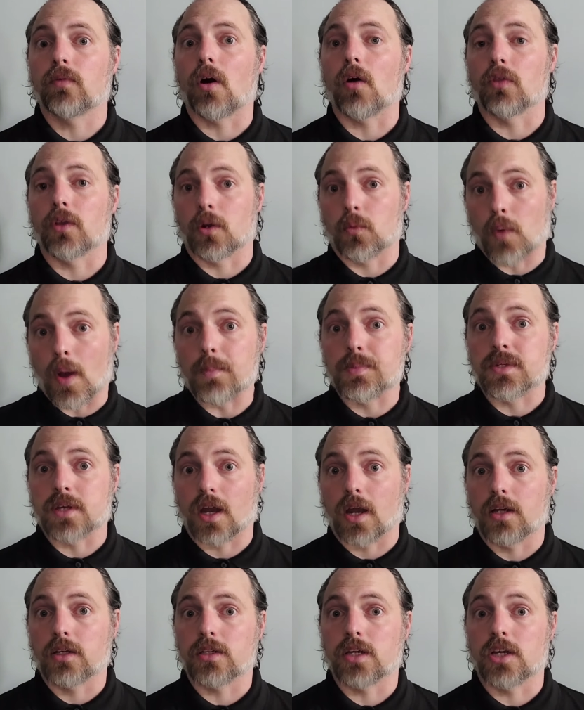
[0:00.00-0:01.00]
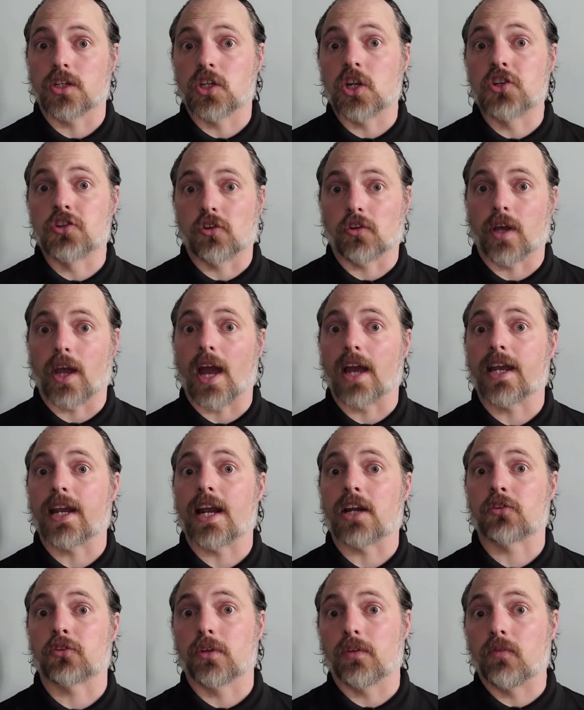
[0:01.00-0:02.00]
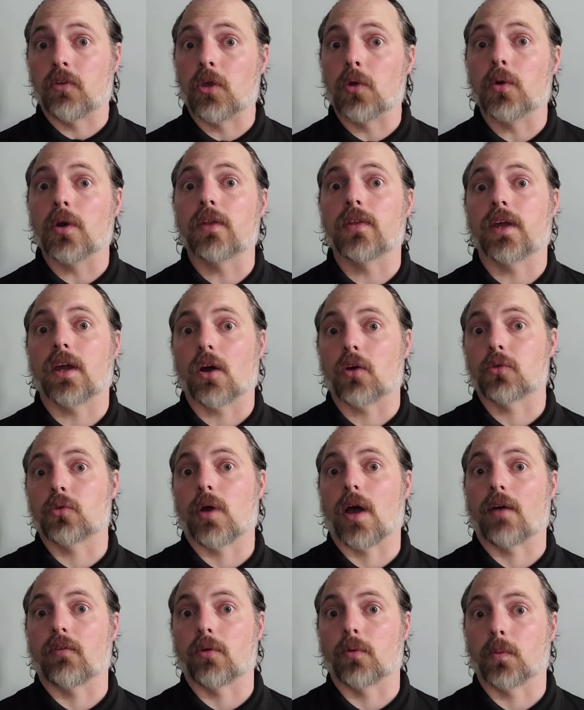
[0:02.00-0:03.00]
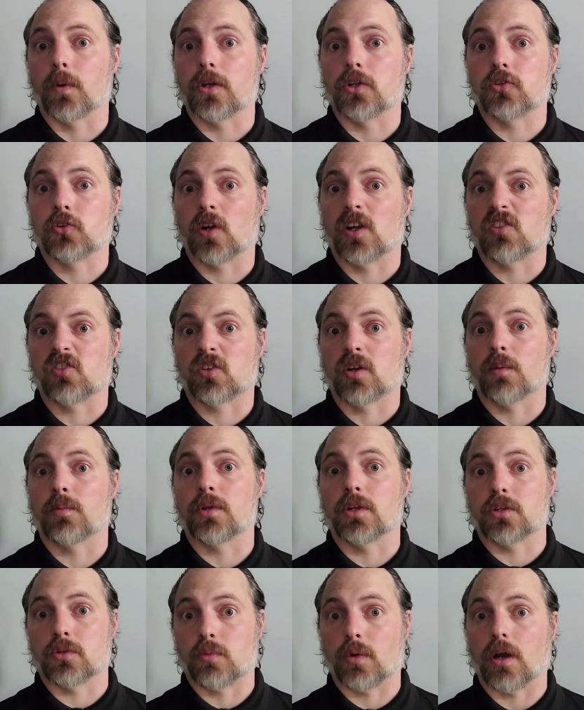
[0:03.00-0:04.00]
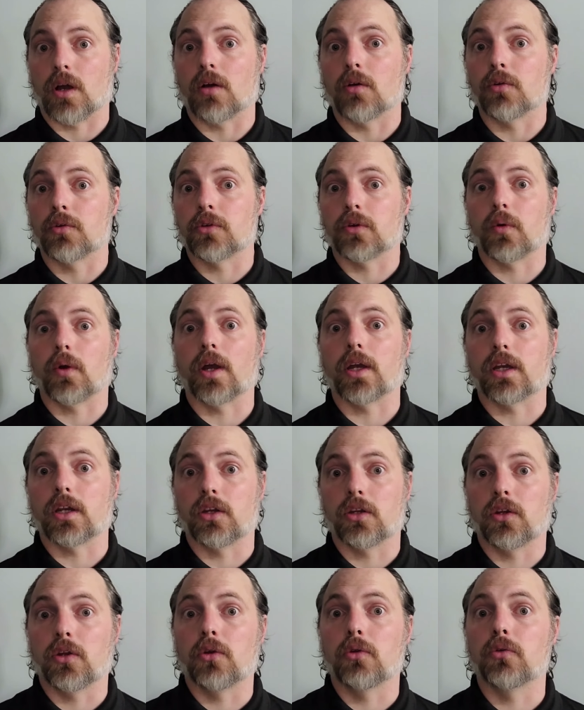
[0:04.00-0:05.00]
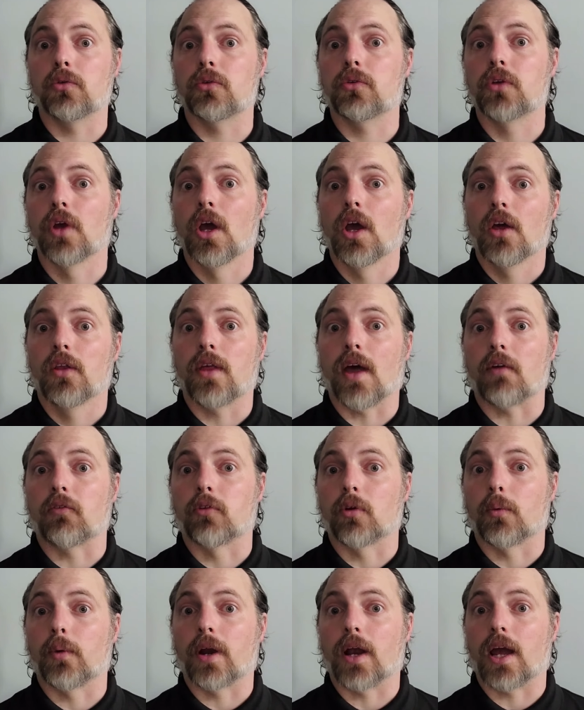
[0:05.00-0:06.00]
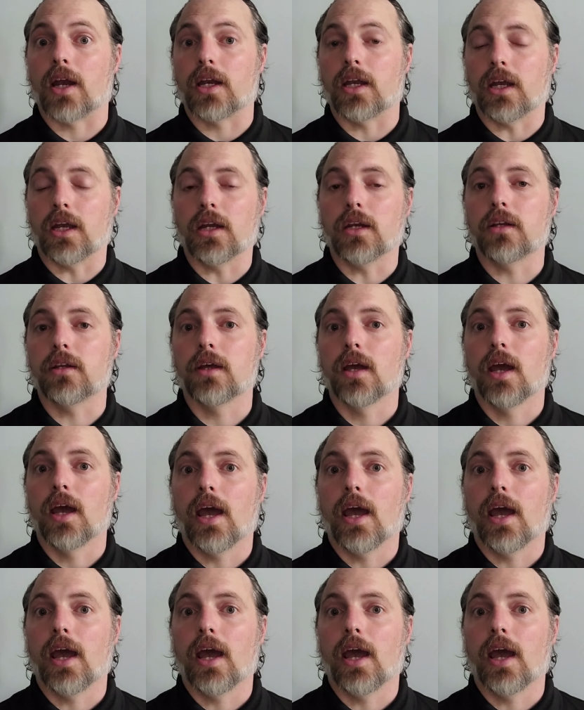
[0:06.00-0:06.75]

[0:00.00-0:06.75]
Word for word: on their website uh, digitally. I can actually view it, and they also have a written transcript as well, so I can use that for what I need.